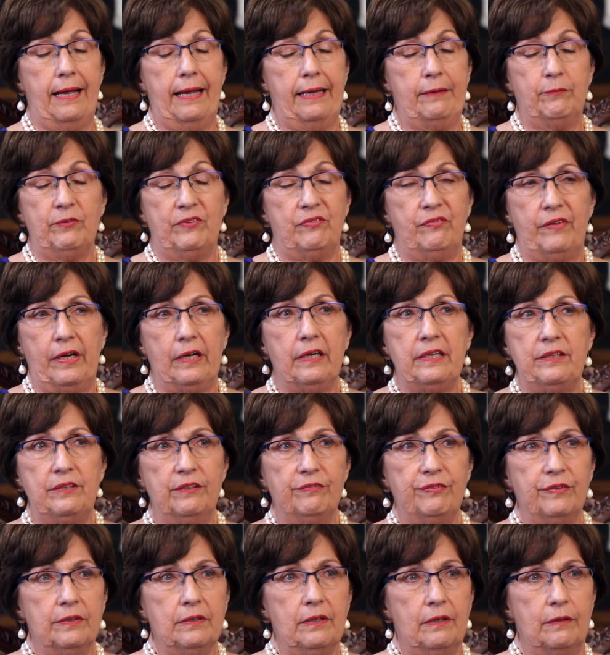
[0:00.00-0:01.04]
It was very
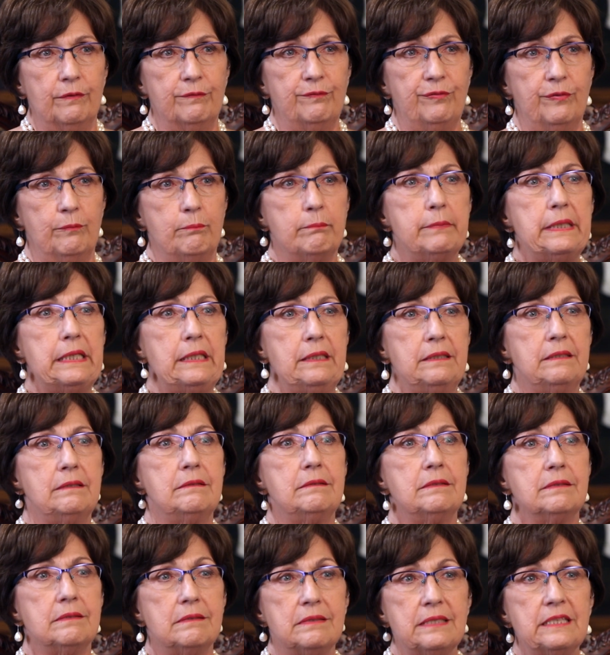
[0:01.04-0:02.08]
difficult for me
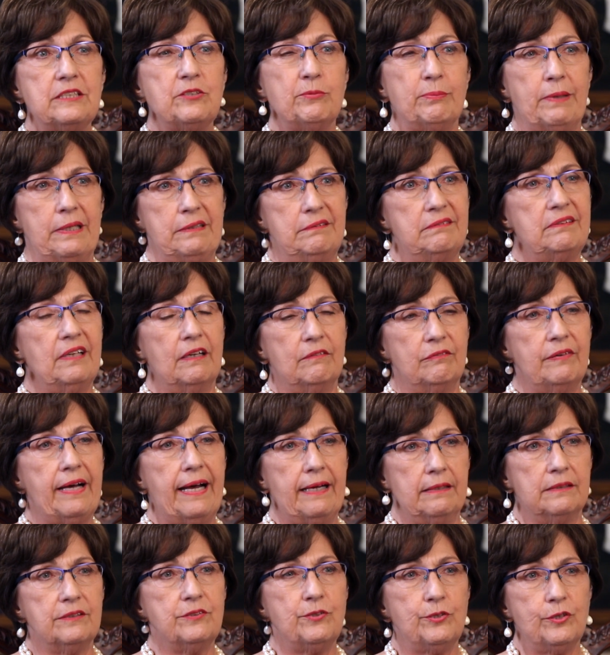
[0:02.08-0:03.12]
to teach myself
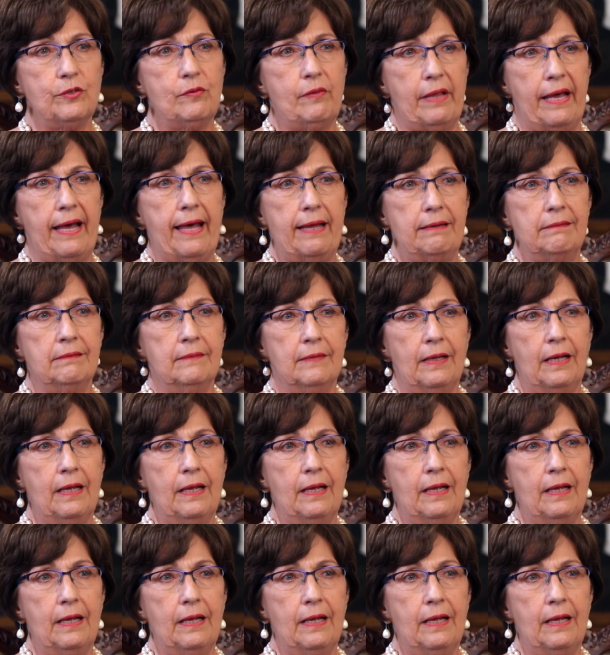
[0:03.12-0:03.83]
how to do that,